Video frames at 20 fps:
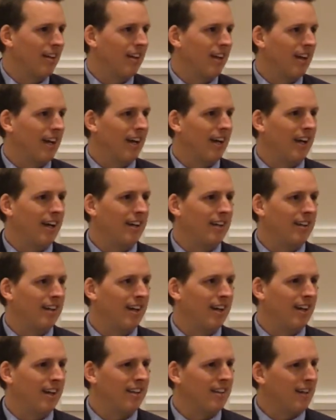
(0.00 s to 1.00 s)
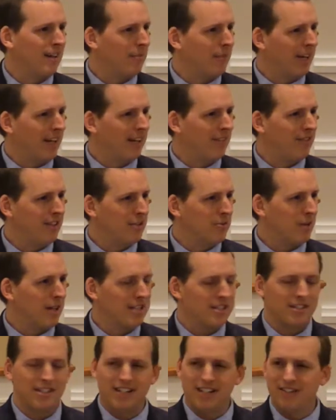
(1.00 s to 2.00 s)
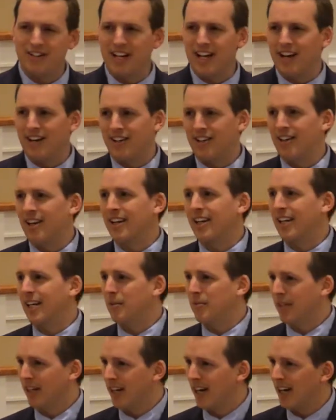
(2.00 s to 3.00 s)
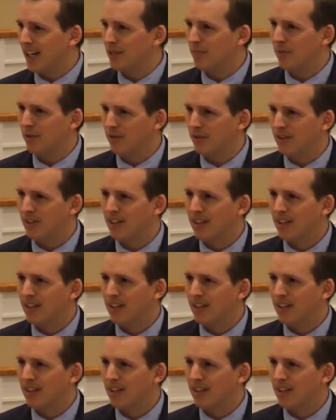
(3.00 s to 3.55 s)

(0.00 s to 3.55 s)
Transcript: And I thought, man, if he's watching TV out here, I can get him the gospel.